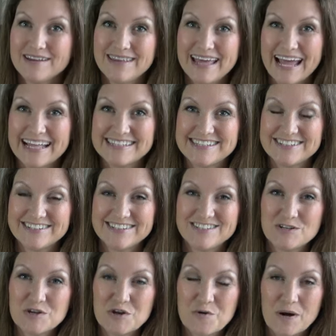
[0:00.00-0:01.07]
the answers
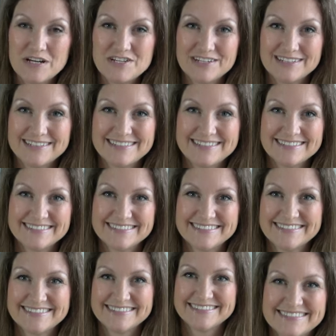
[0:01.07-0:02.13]
to your questions.
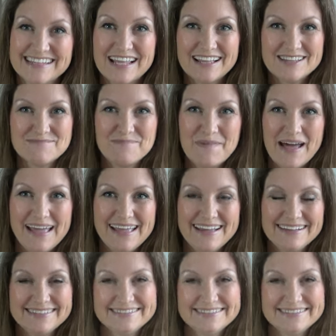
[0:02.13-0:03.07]
Bye!